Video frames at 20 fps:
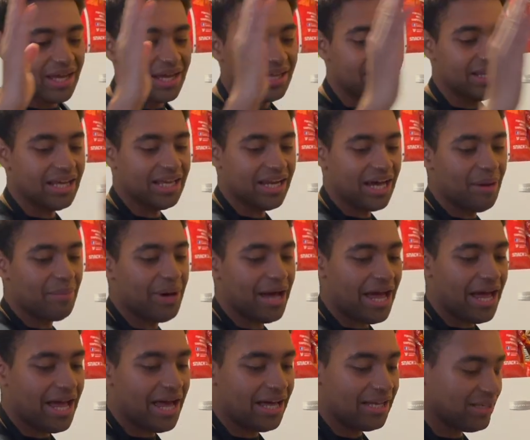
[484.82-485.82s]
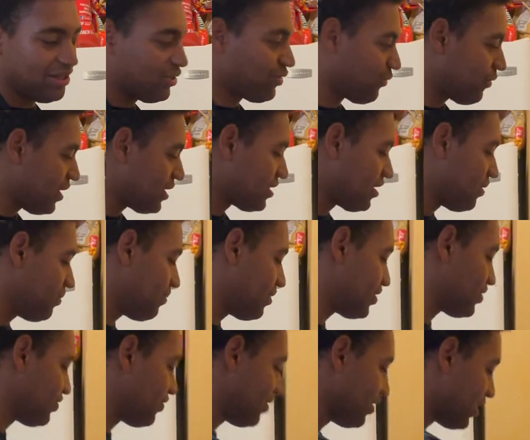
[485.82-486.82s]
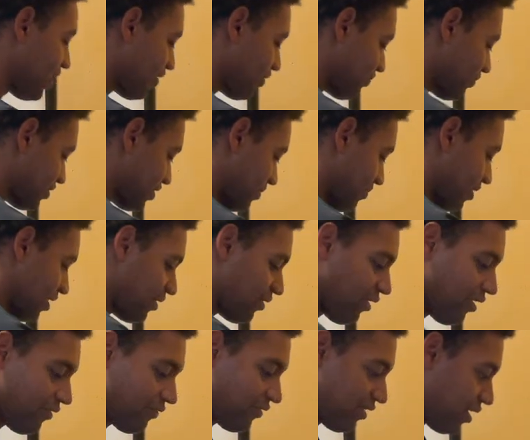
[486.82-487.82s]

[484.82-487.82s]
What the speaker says: And then I'm gonna add the rest of the mixture together, which I made off